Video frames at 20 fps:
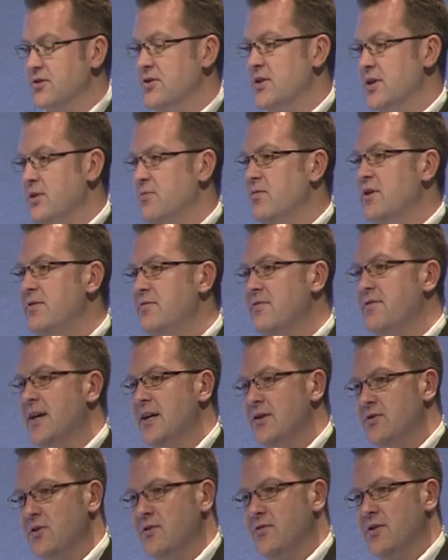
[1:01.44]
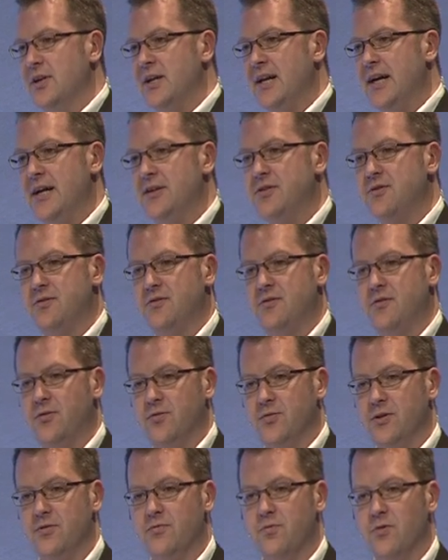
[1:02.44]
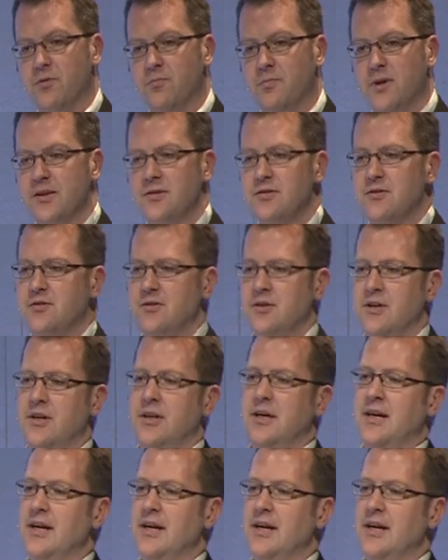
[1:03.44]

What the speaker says: certainly we've found over the last 3 or 4 months